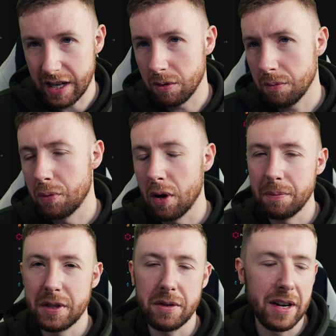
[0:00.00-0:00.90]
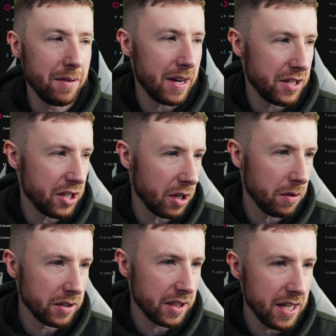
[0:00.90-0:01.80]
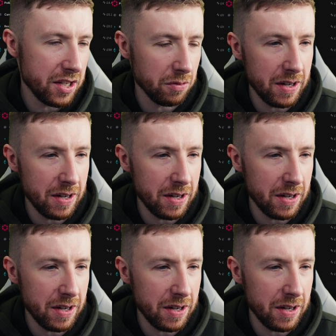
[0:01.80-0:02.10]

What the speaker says: It will prompt you anyways to go onto this.